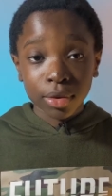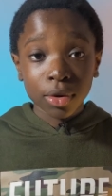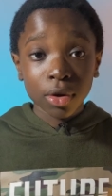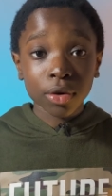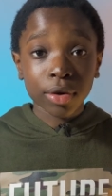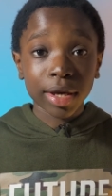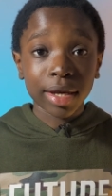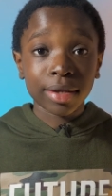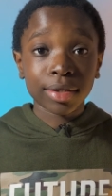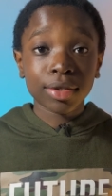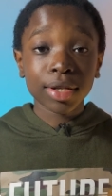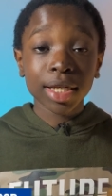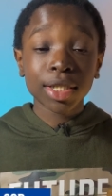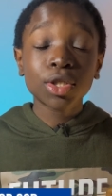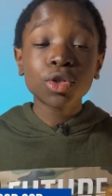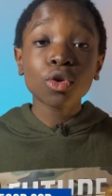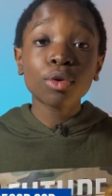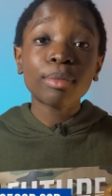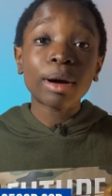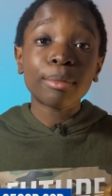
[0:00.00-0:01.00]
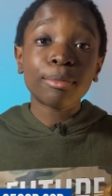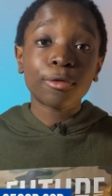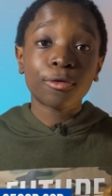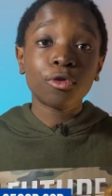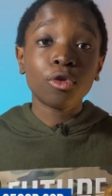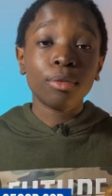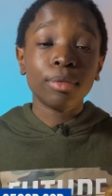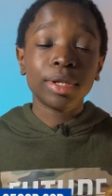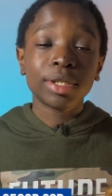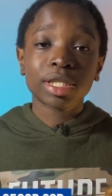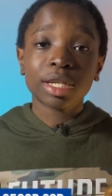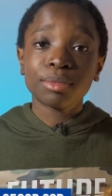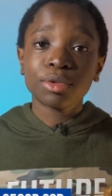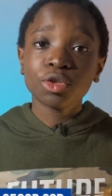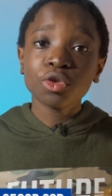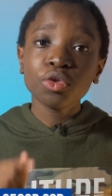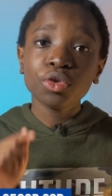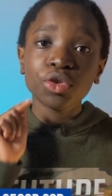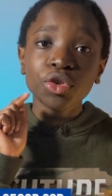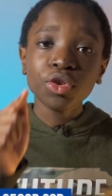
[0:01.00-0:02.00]
Okay, so let's talk about performance. I'm
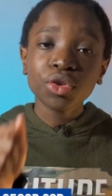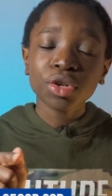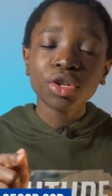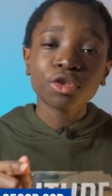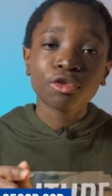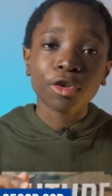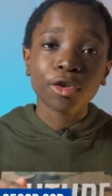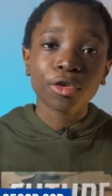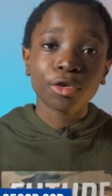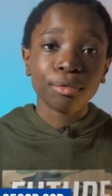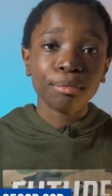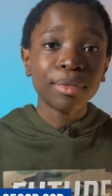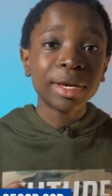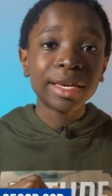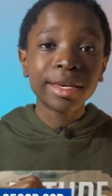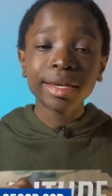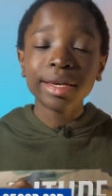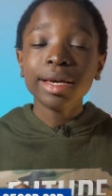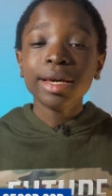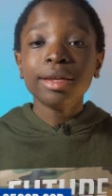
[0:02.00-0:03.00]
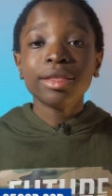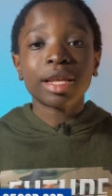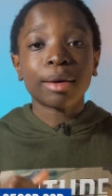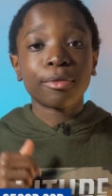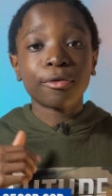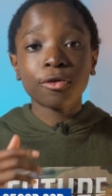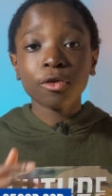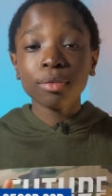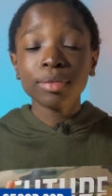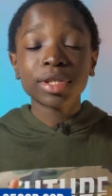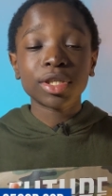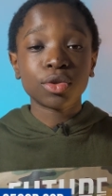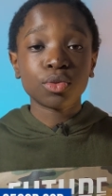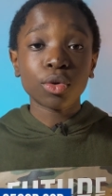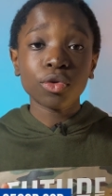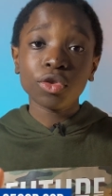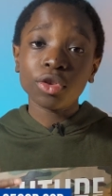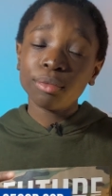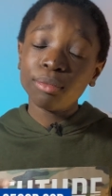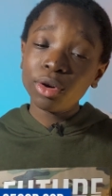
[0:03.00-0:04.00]
sure you can agree with me that performance is
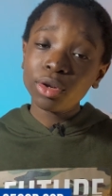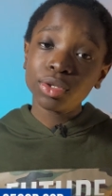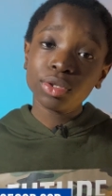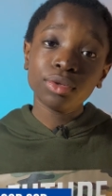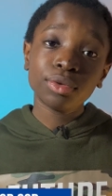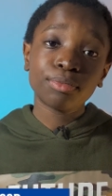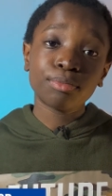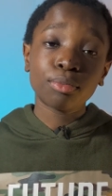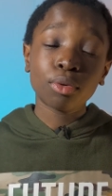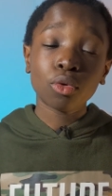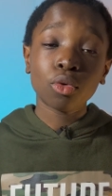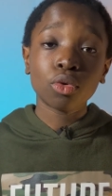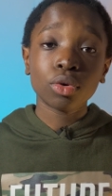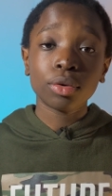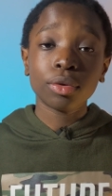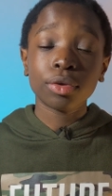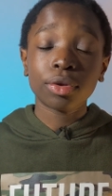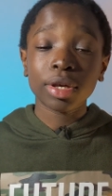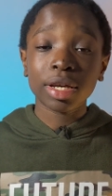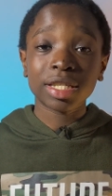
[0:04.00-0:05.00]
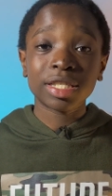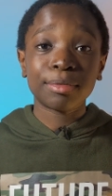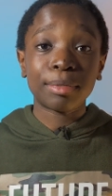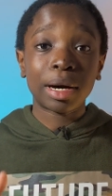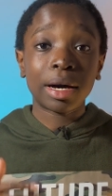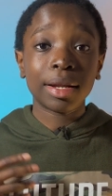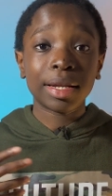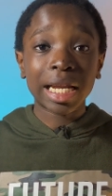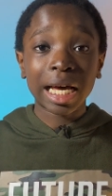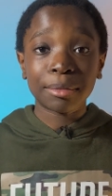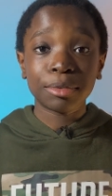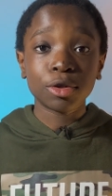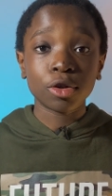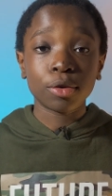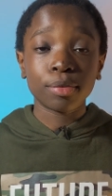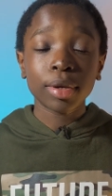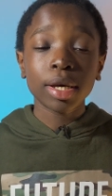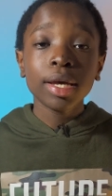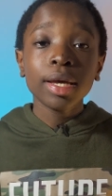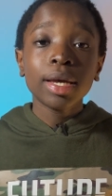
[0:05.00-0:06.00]
one of the most important things about a
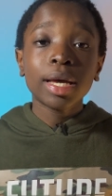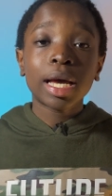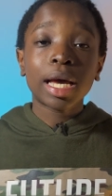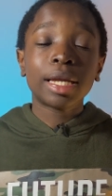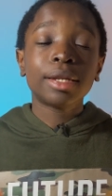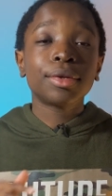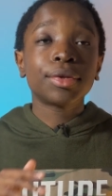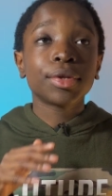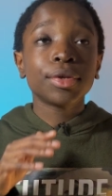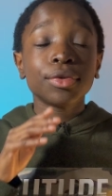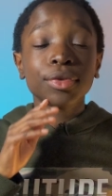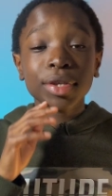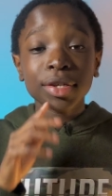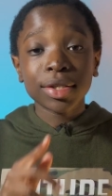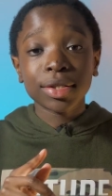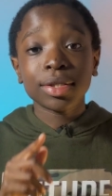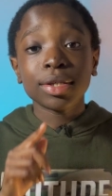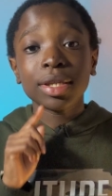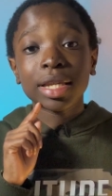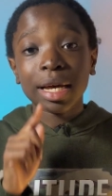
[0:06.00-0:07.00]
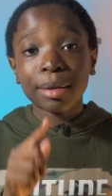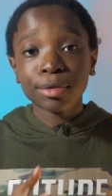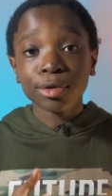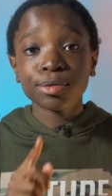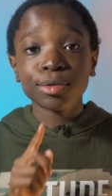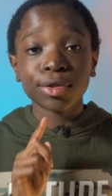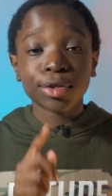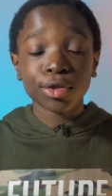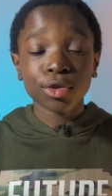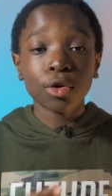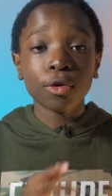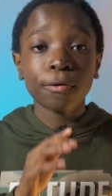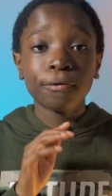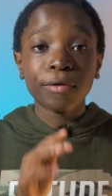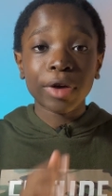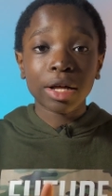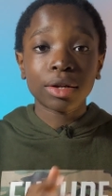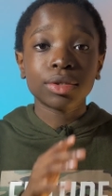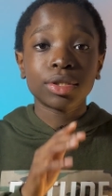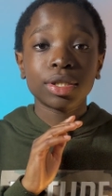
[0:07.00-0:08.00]
laptop, and this laptop does not
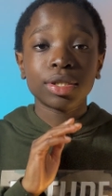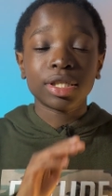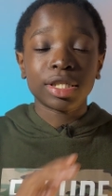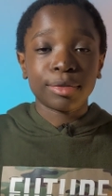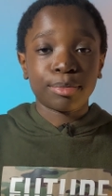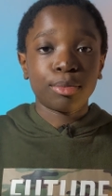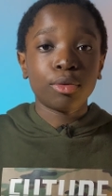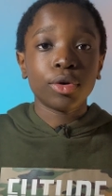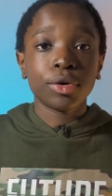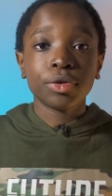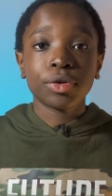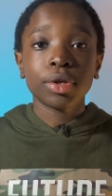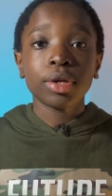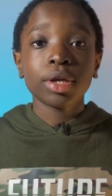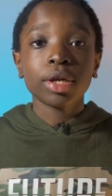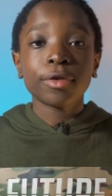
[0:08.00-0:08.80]
fail to disappoint.